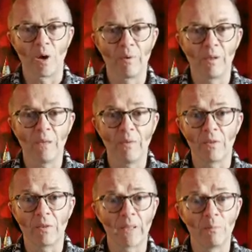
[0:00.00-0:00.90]
I believe, the
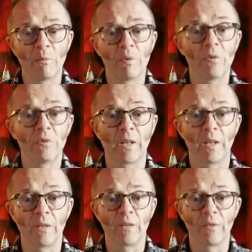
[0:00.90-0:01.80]
second
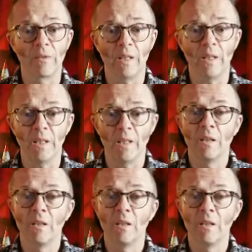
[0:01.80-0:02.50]
birthday of the